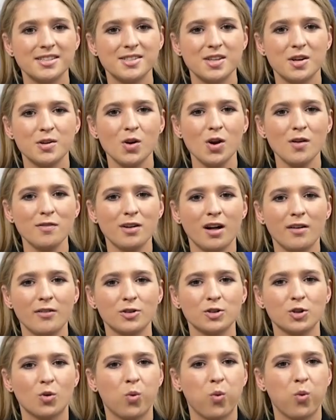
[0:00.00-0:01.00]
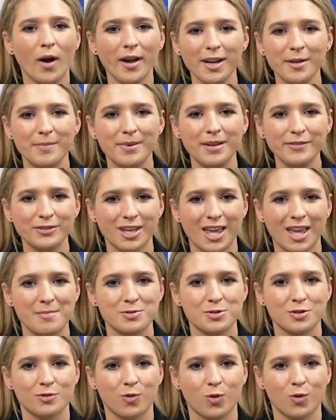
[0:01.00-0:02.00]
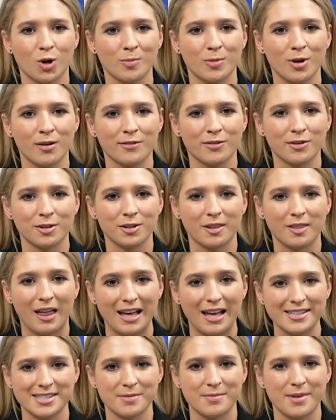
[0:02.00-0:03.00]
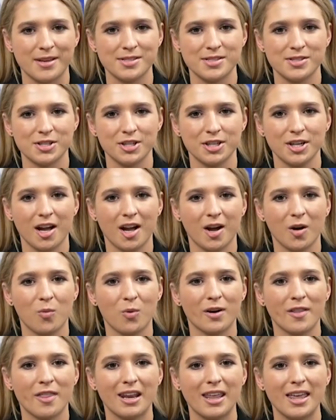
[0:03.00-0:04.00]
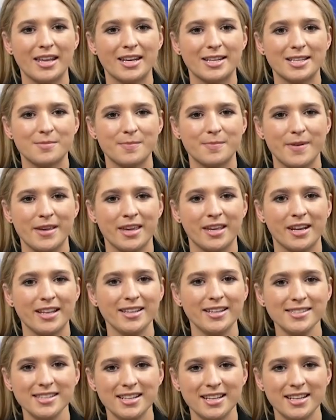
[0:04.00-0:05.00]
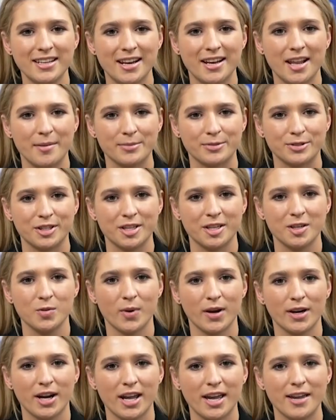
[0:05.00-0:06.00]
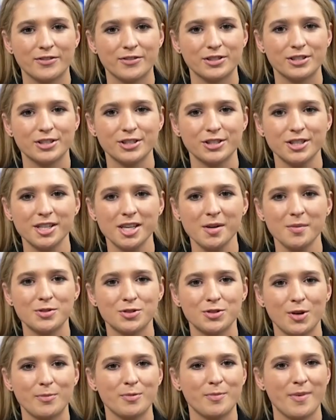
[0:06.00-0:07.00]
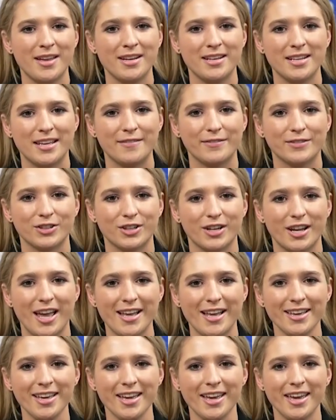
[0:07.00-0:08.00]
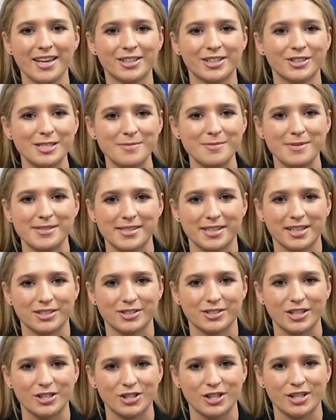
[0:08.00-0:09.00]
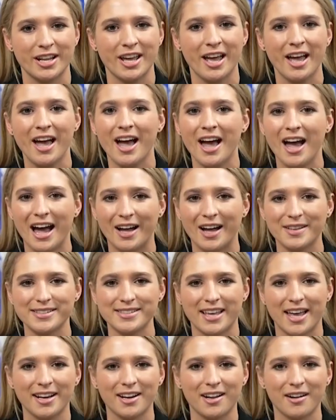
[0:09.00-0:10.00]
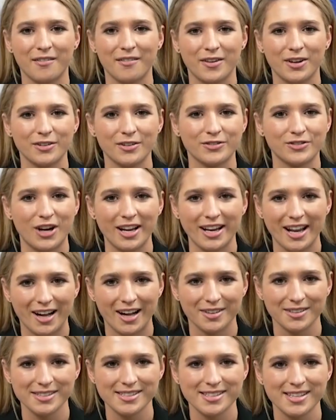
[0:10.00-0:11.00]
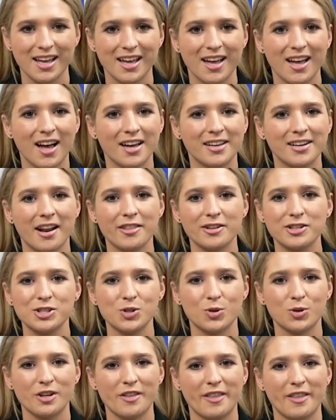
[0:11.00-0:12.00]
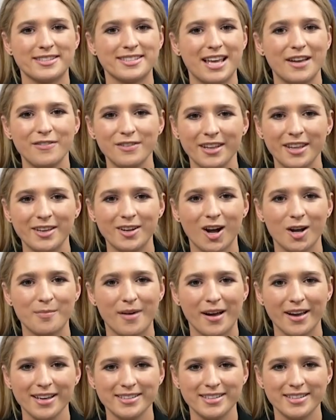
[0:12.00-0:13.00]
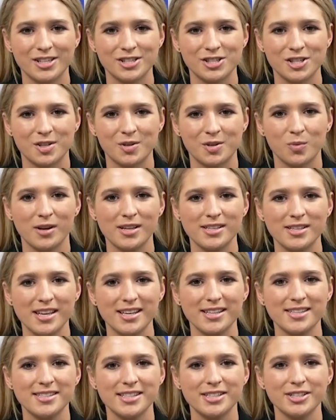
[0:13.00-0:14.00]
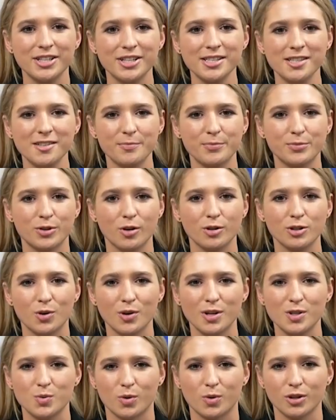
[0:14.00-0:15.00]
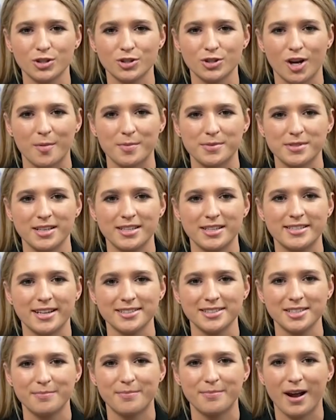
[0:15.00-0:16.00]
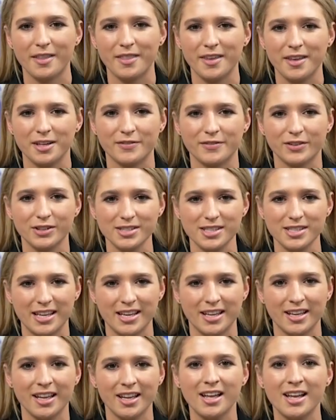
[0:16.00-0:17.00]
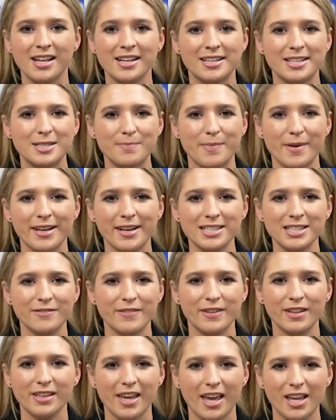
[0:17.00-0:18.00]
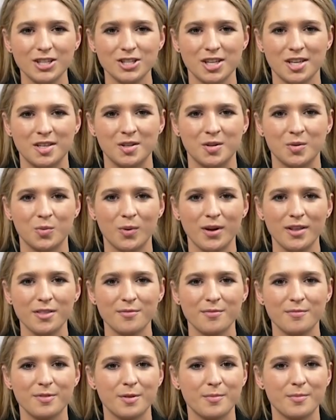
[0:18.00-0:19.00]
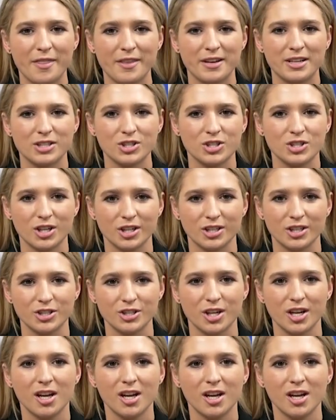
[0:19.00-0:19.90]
So you have covered quite a bit for Campus Reform over the last semester, one of the latest being an incident at Emory where a fraternity was reprimanded for hanging a Christmas decoration outside of their frat house. Another story that definitely caught my attention was a series of pro-choice workshops conducted by the university despite its affiliation with the Methodist Church.